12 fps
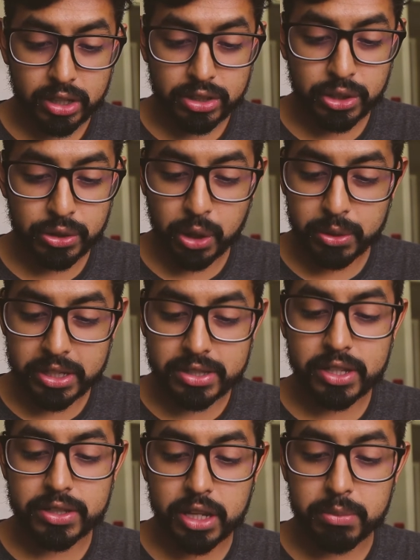to notice
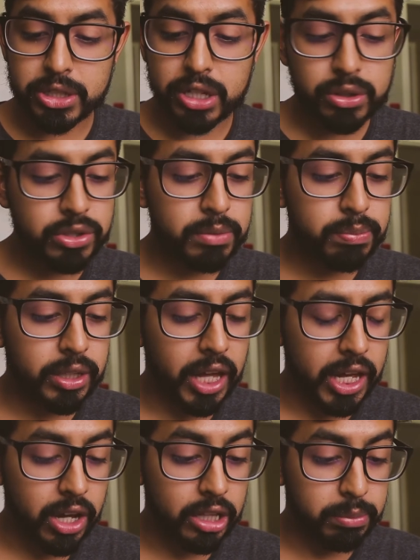some children
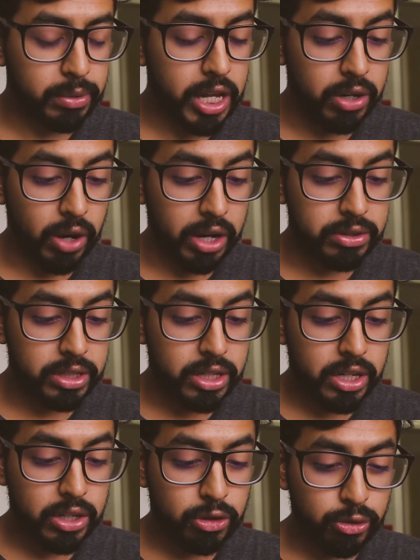playing on the playground,
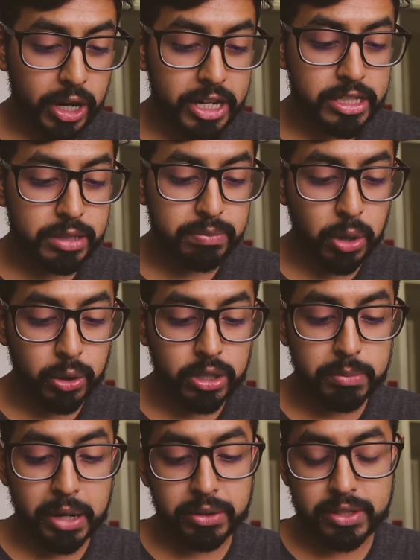gray smoke
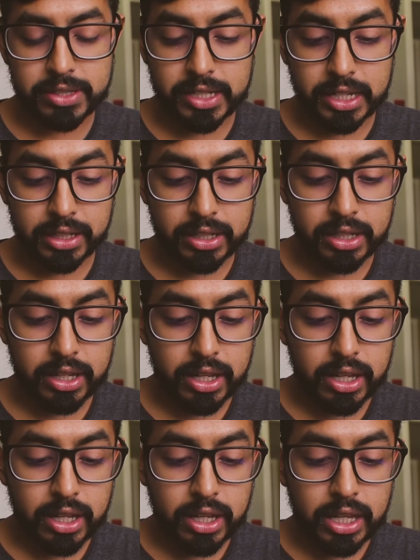about the scene.
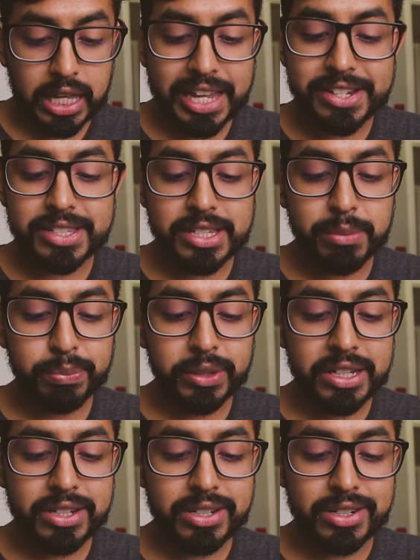It
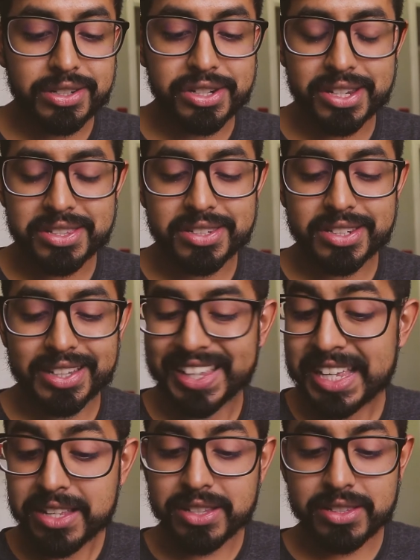simply just
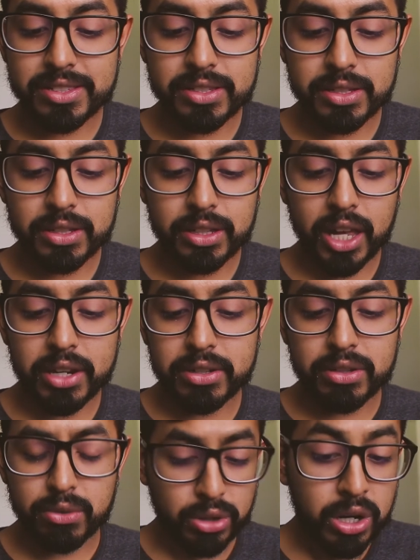is
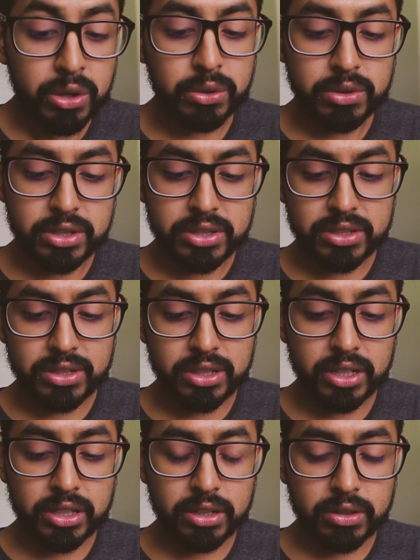and grows.
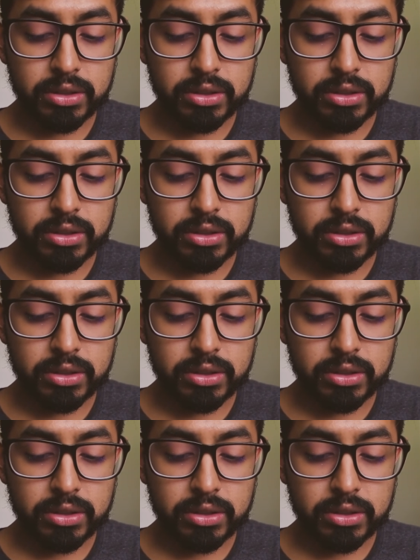It